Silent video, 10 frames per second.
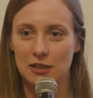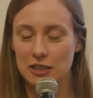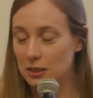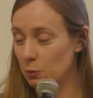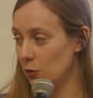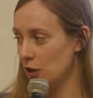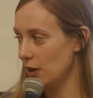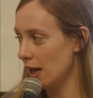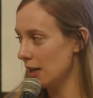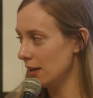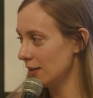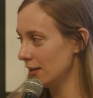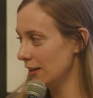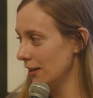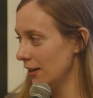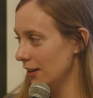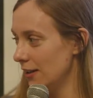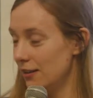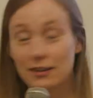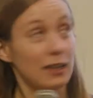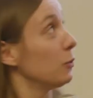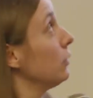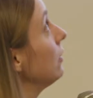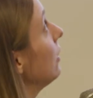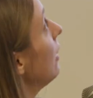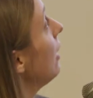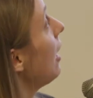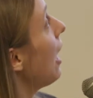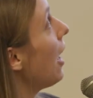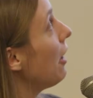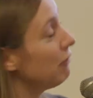GIST Support UK. Next one. Uh,